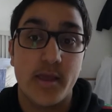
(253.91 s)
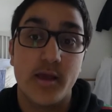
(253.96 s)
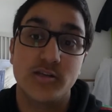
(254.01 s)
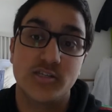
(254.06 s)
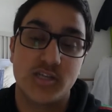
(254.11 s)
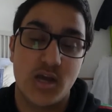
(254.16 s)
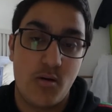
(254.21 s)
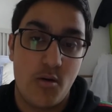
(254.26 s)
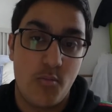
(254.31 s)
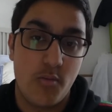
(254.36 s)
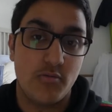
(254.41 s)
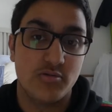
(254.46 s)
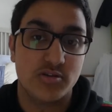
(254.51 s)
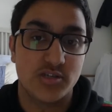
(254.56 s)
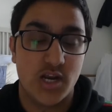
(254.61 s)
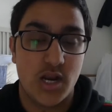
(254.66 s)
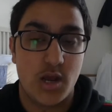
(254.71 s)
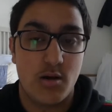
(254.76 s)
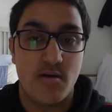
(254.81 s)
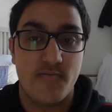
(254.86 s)
So will
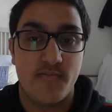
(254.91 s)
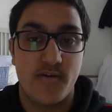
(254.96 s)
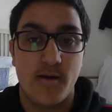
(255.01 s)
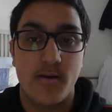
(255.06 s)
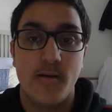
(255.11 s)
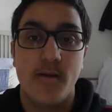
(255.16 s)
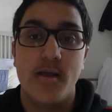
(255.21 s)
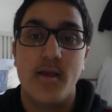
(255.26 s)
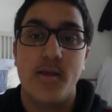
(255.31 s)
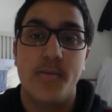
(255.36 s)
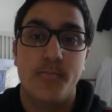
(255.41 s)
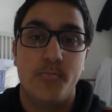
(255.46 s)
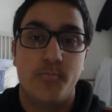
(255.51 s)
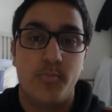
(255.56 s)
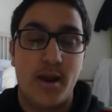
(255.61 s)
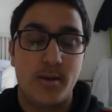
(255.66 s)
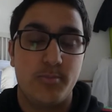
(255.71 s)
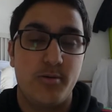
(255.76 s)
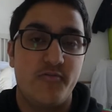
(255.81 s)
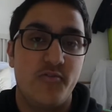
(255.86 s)
Wealdstone, however,
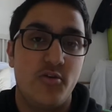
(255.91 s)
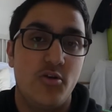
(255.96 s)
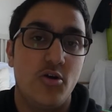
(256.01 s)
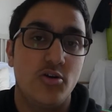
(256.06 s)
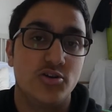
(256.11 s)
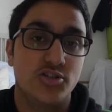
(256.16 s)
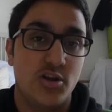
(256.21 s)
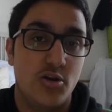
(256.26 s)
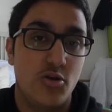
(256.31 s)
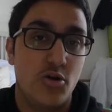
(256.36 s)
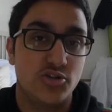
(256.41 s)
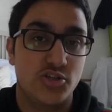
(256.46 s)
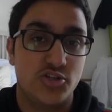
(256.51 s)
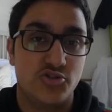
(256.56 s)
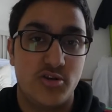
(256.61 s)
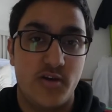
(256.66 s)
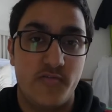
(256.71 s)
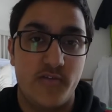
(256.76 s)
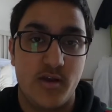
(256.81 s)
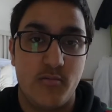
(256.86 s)
back with lots of
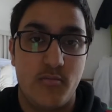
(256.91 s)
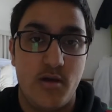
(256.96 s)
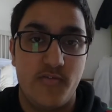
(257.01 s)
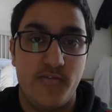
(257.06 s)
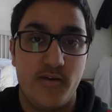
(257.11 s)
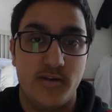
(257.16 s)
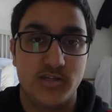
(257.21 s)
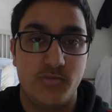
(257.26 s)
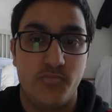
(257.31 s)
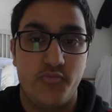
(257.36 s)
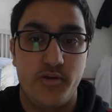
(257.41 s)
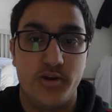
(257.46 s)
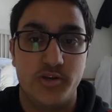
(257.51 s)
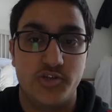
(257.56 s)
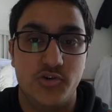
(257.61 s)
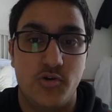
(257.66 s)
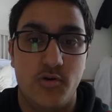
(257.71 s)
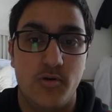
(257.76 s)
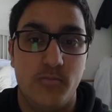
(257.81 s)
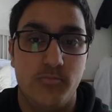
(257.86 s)
travelling away fans. I'm pretty
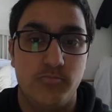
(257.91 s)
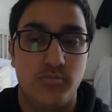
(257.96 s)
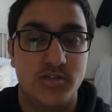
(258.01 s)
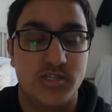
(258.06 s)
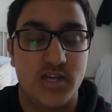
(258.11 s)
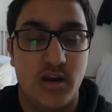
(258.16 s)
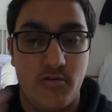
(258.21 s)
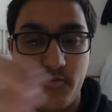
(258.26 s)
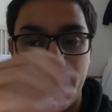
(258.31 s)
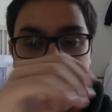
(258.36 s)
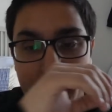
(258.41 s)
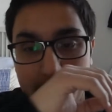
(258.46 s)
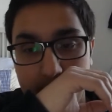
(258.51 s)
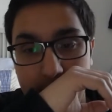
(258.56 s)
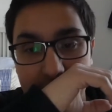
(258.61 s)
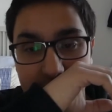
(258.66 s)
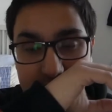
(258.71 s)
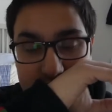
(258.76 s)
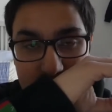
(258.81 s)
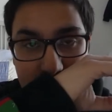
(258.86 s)
sure we segregated,
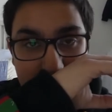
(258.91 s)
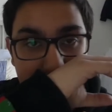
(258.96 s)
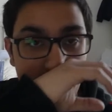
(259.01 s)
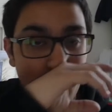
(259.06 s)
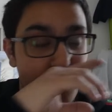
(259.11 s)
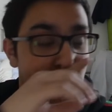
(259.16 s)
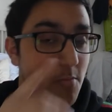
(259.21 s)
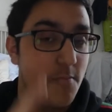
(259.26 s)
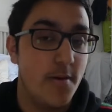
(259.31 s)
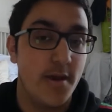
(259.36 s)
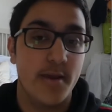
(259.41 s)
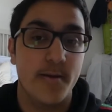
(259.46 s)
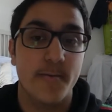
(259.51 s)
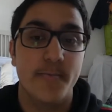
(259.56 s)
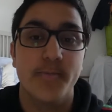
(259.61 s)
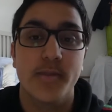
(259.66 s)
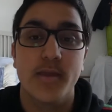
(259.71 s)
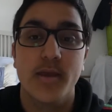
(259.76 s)
packed out it will be.